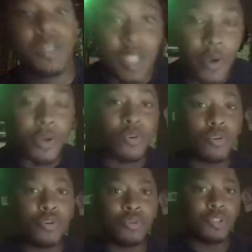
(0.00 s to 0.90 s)
Terry
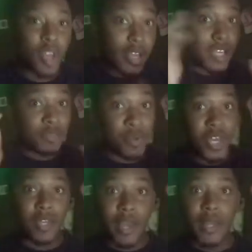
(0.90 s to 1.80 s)
Crews is
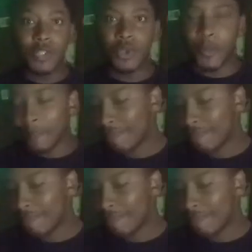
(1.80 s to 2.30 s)
being canceled.